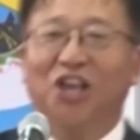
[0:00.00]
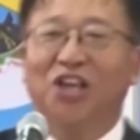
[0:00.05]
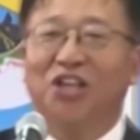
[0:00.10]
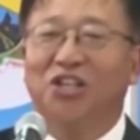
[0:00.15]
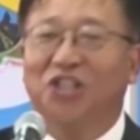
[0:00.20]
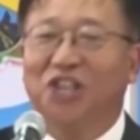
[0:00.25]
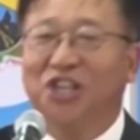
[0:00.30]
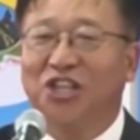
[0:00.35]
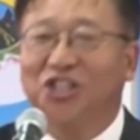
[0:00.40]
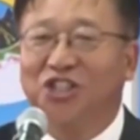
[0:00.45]

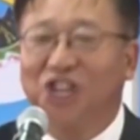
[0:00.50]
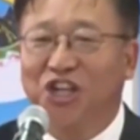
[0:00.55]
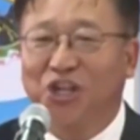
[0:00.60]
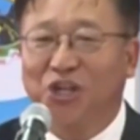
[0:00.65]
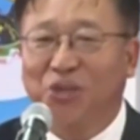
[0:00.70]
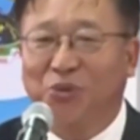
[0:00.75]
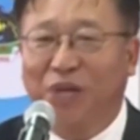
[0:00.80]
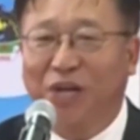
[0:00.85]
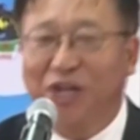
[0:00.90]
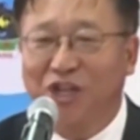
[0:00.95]
in
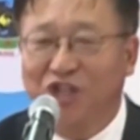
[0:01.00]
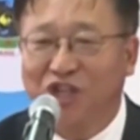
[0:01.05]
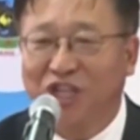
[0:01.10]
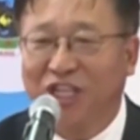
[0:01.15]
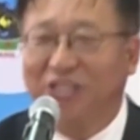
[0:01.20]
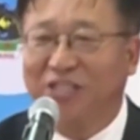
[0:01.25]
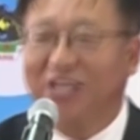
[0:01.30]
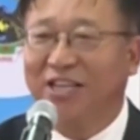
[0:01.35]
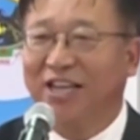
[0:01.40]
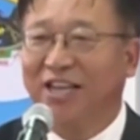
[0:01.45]

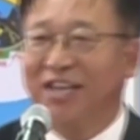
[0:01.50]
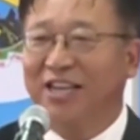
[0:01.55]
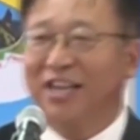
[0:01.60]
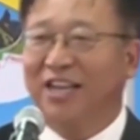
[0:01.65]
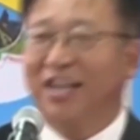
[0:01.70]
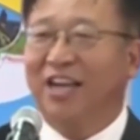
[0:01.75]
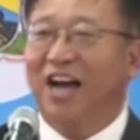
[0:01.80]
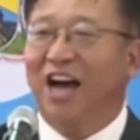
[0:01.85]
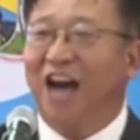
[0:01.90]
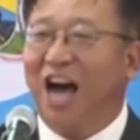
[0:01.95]
integration,
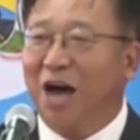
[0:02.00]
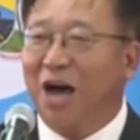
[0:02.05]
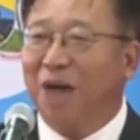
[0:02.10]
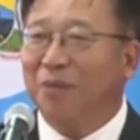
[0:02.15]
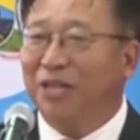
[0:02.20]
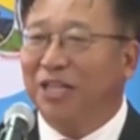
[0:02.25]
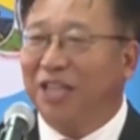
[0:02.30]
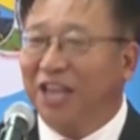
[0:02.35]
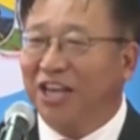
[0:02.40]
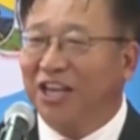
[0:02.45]

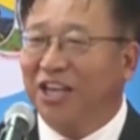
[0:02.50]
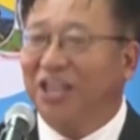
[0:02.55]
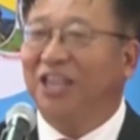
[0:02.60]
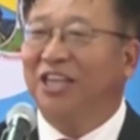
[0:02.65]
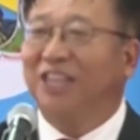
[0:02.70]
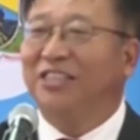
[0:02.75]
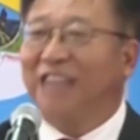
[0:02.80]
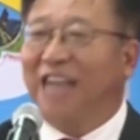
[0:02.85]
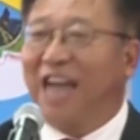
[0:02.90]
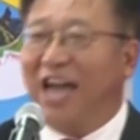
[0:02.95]
harmony
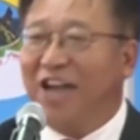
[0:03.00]
in